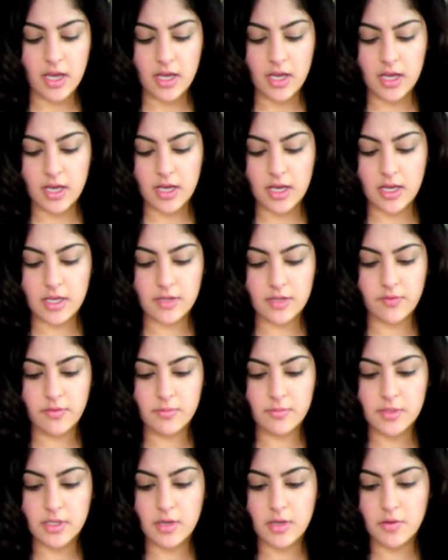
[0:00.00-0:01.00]
is
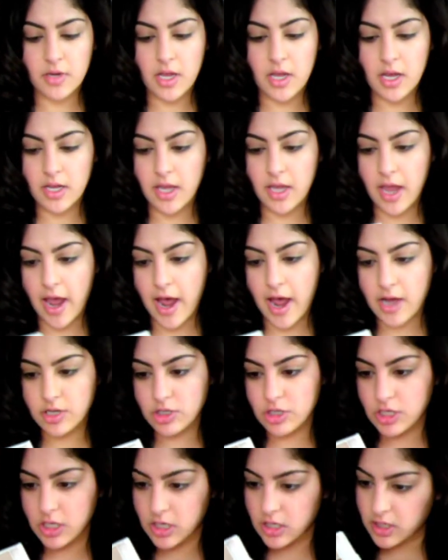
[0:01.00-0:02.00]
from Sonia
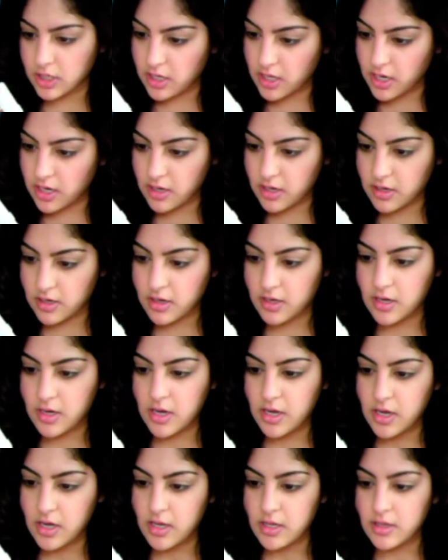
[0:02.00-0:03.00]
Kashuk, and
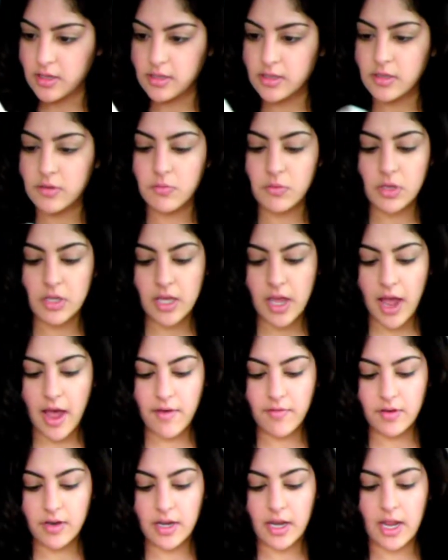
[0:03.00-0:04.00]
doesn't really
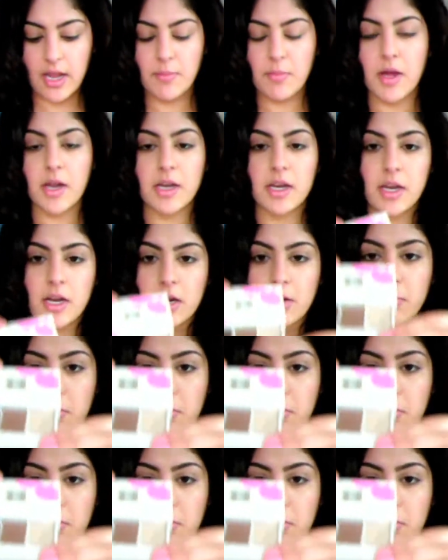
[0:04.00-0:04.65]
have a name on here,